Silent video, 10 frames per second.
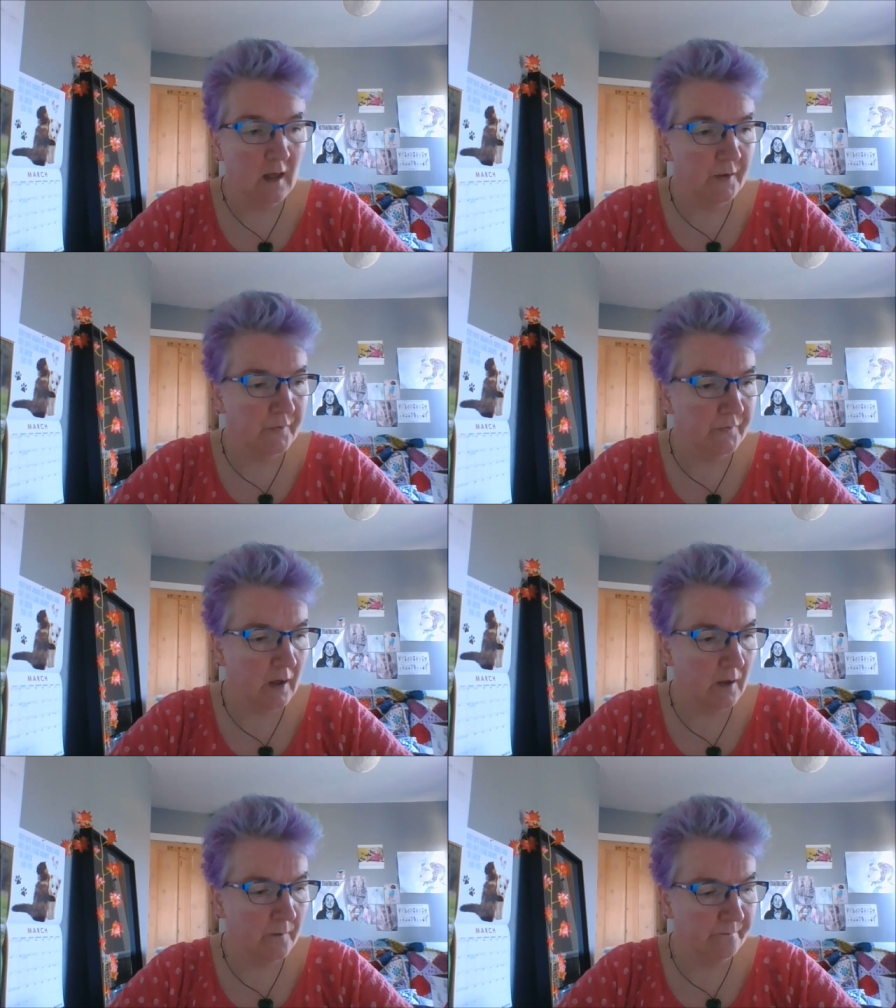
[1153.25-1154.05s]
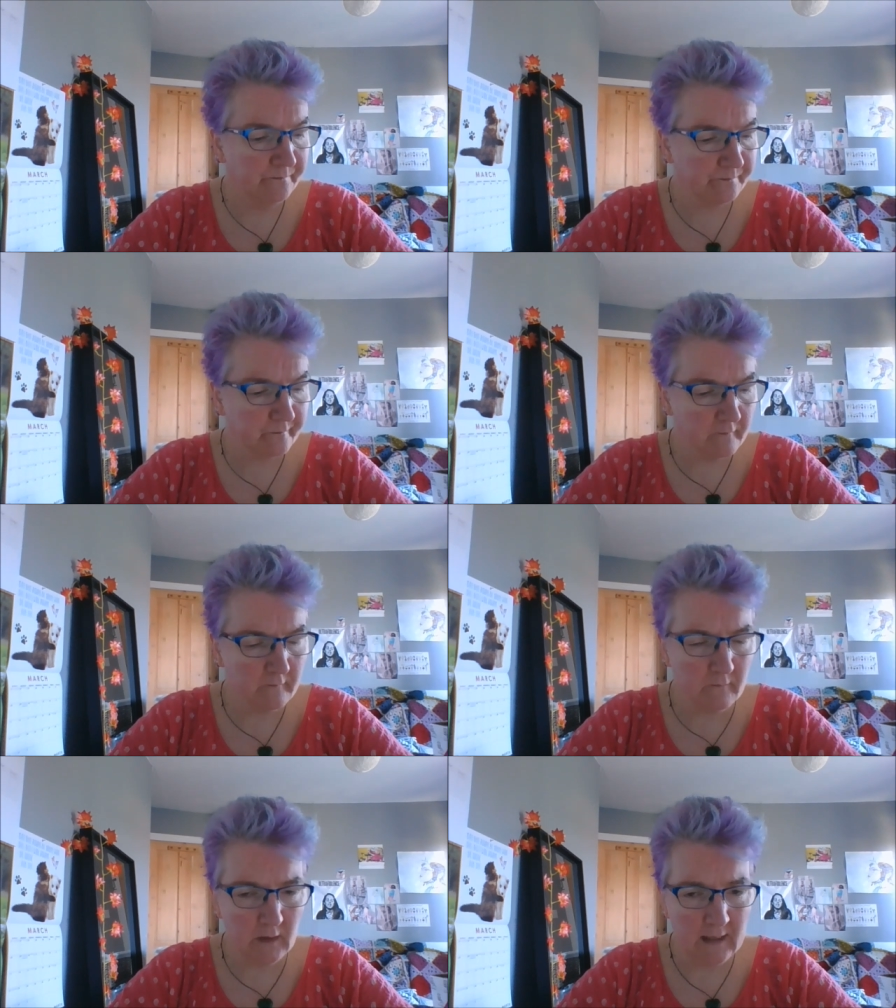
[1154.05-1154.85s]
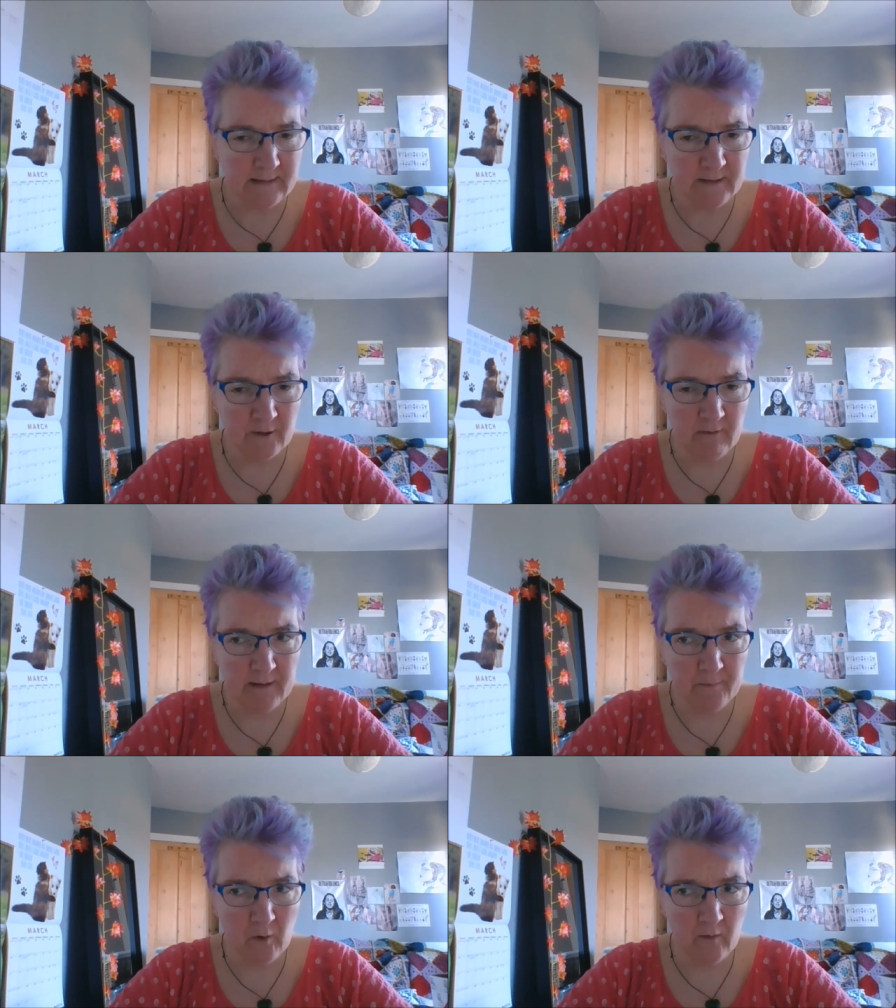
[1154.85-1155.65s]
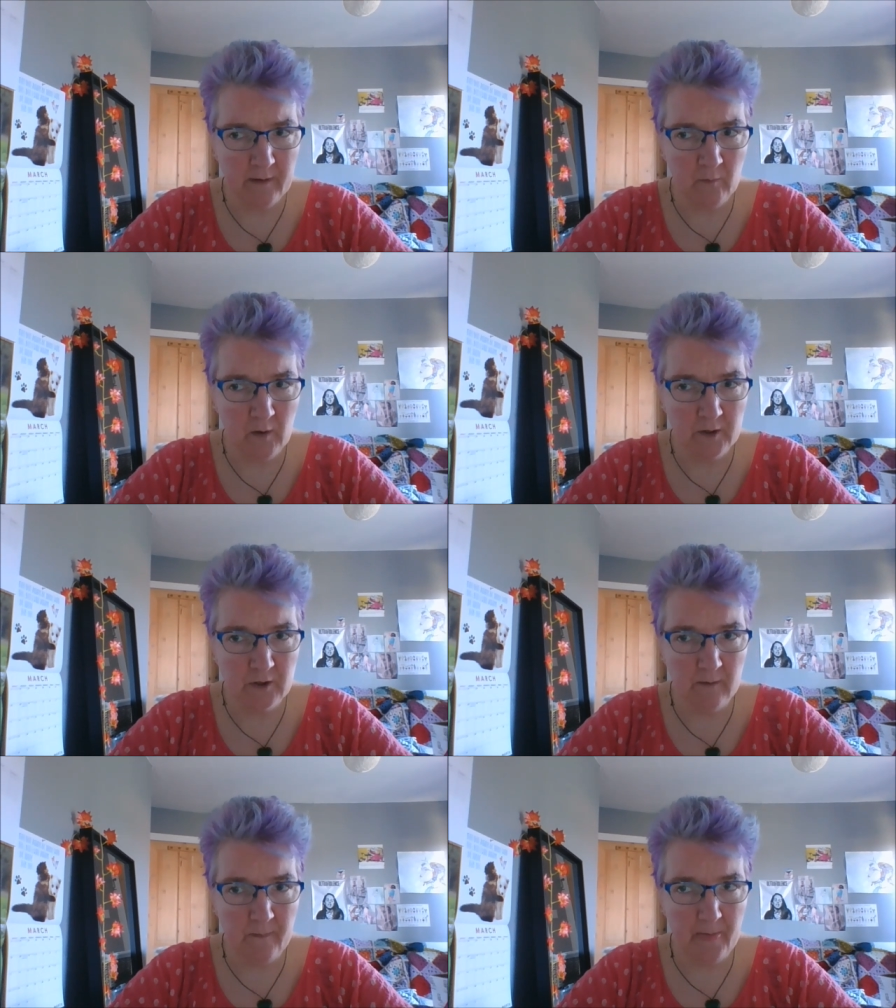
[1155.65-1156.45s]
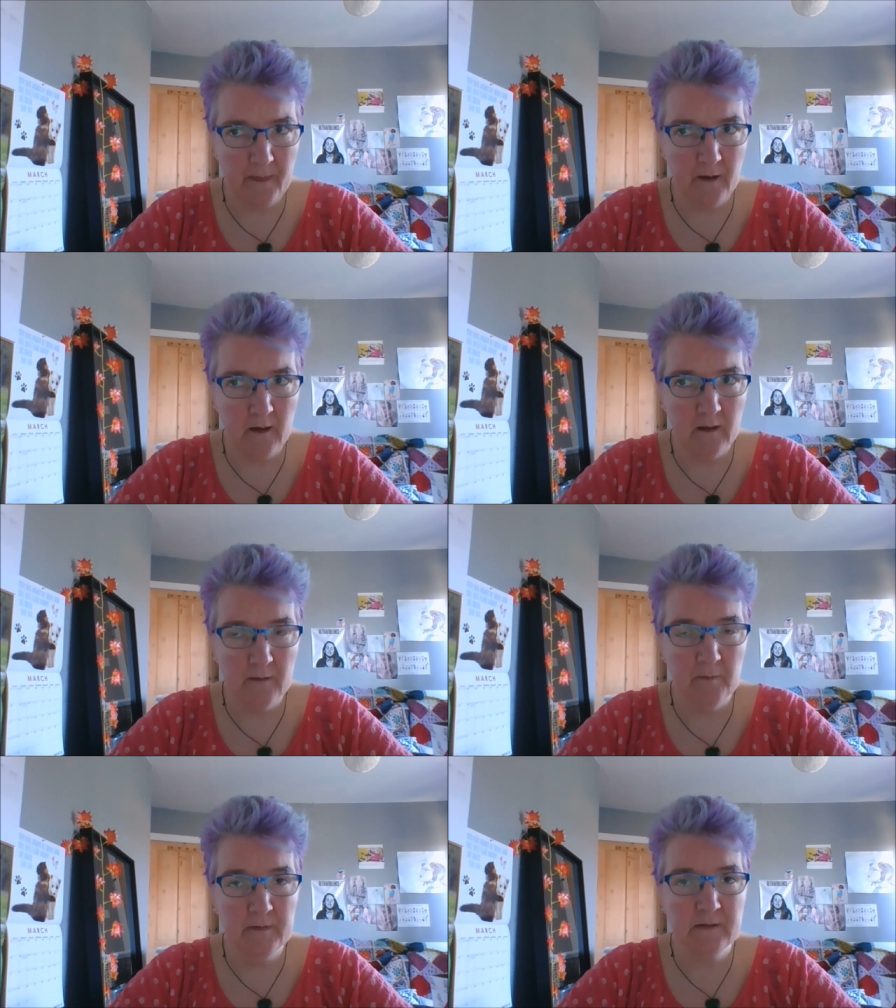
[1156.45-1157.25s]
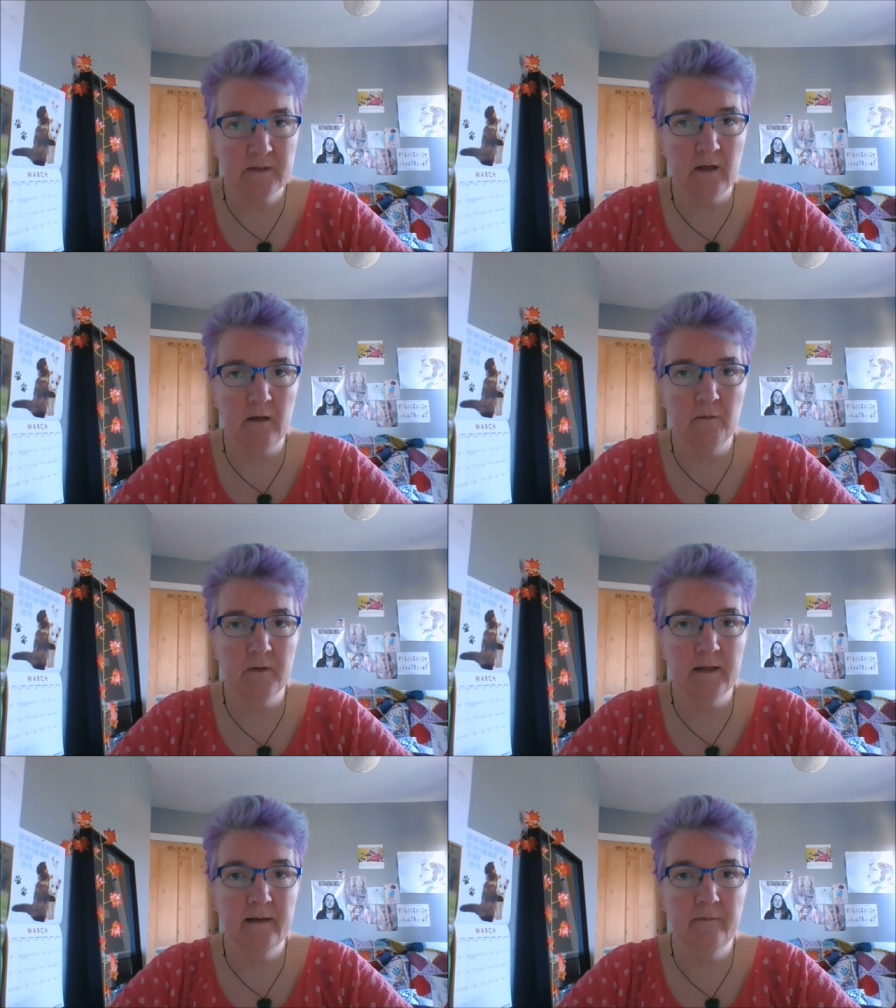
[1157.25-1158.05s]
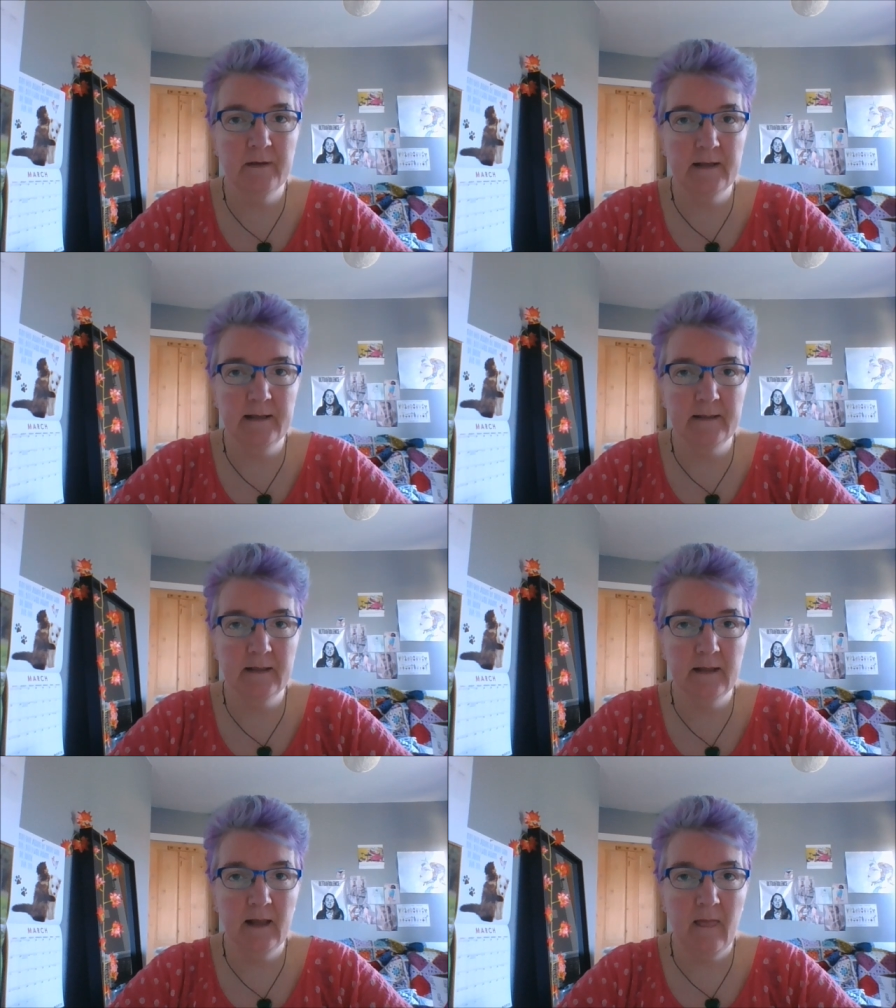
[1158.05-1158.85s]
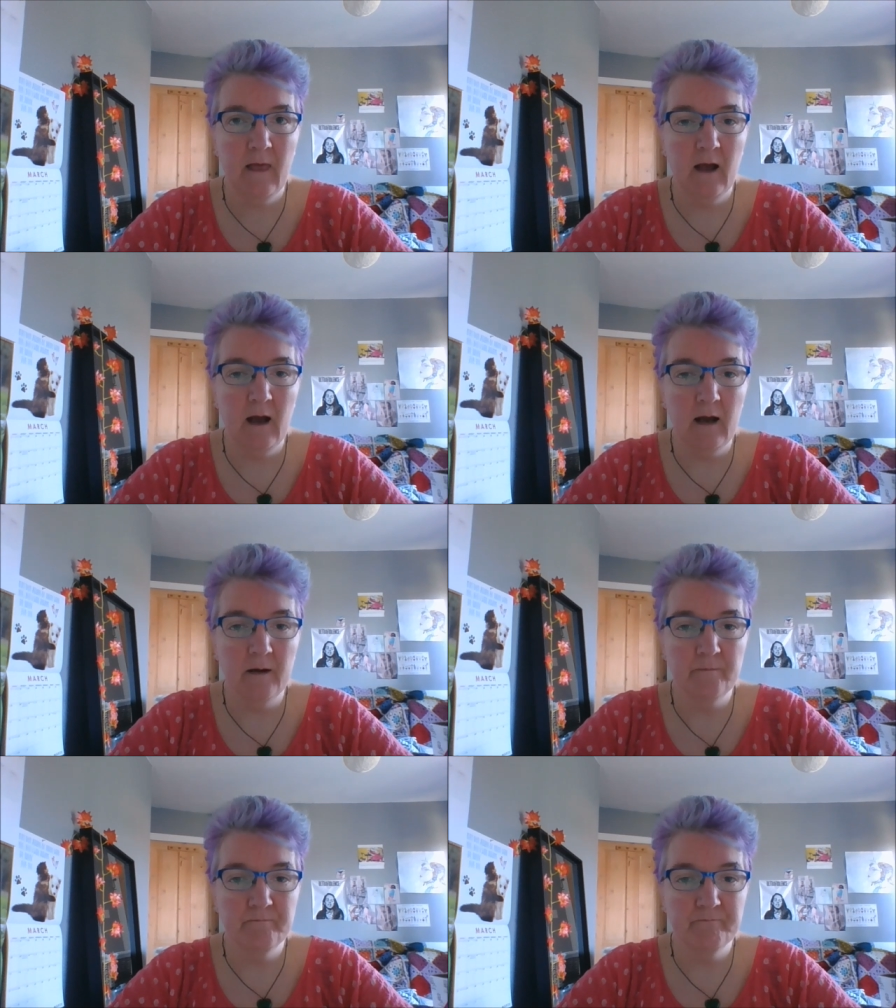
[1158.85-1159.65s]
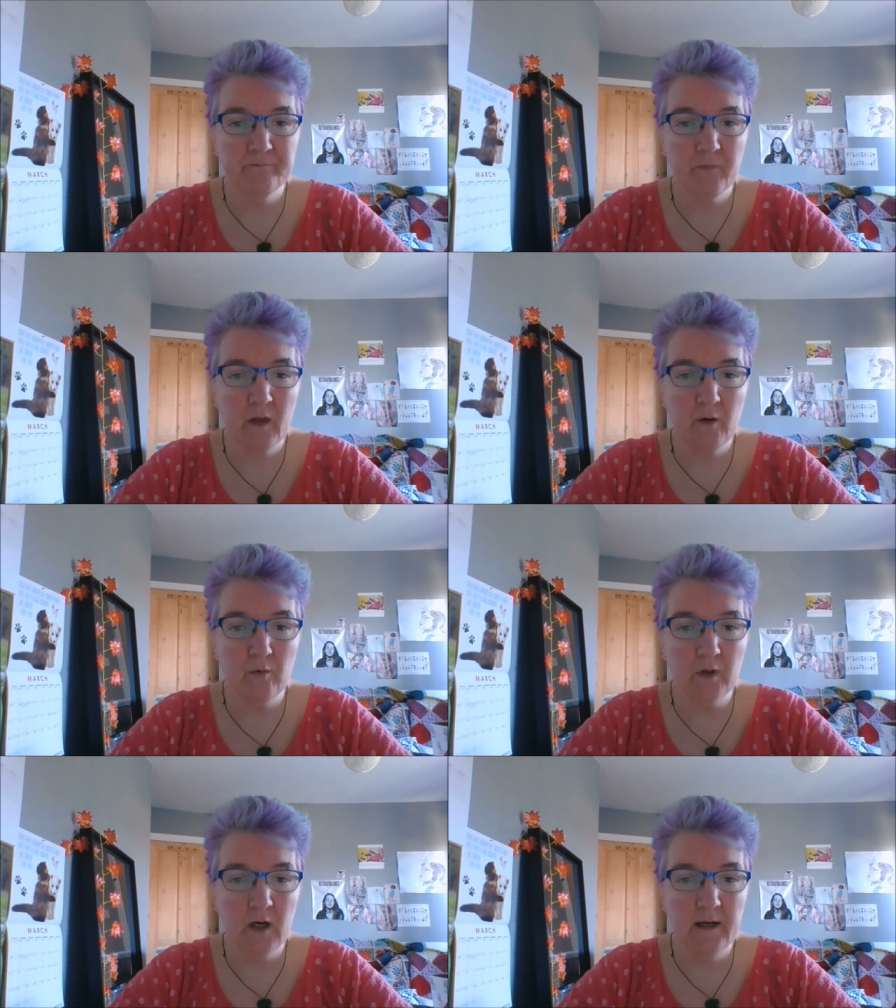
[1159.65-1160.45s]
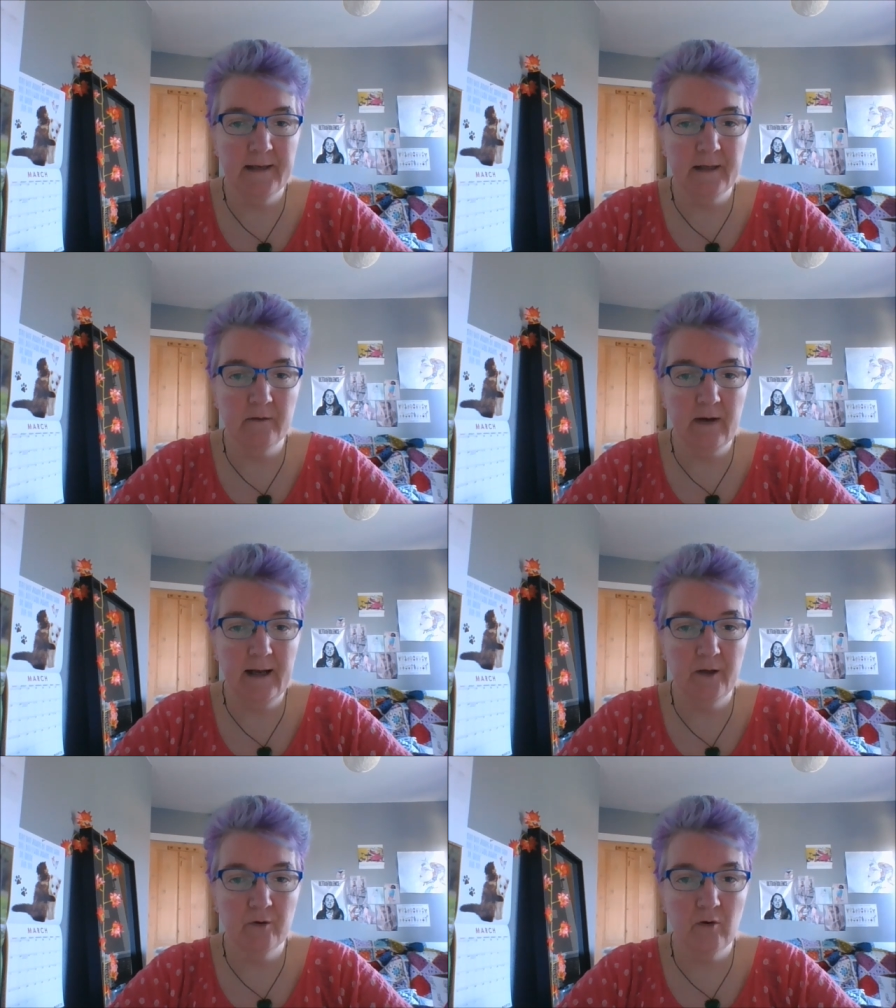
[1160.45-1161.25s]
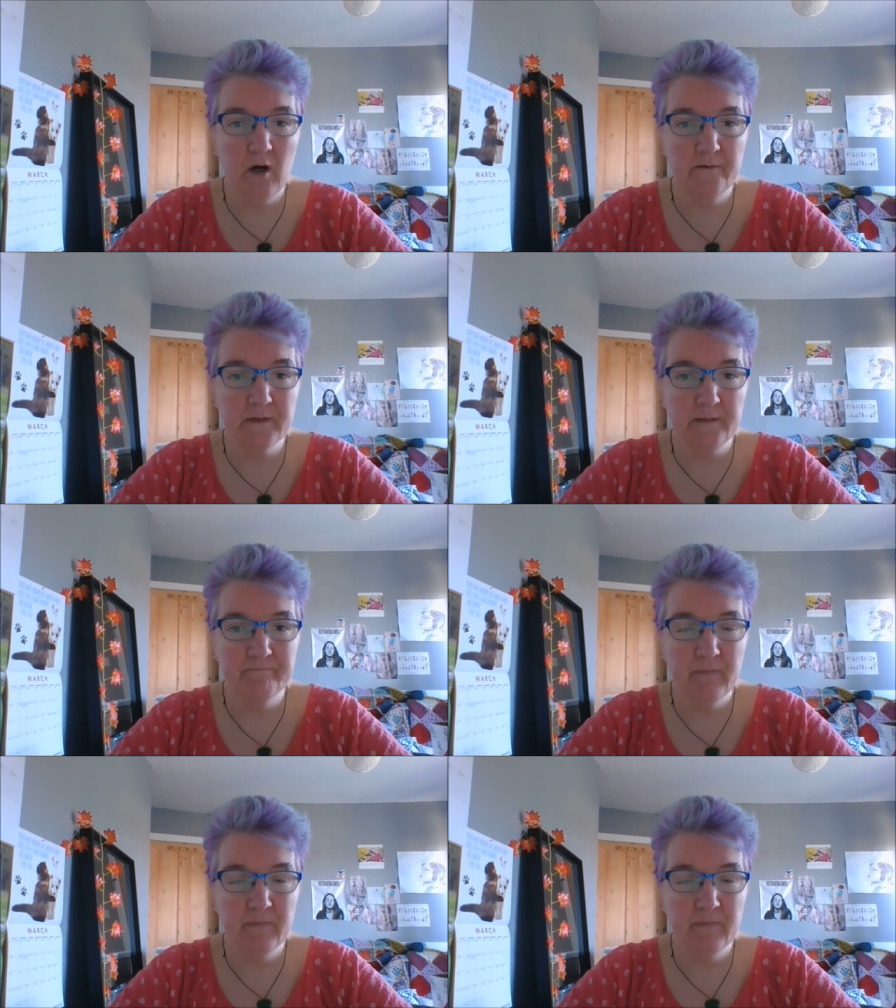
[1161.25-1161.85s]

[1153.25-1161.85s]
So I did an acrylic pouring workshop uh, a couple months ago with a lovely lady um, called Kylie of Hello Crafter,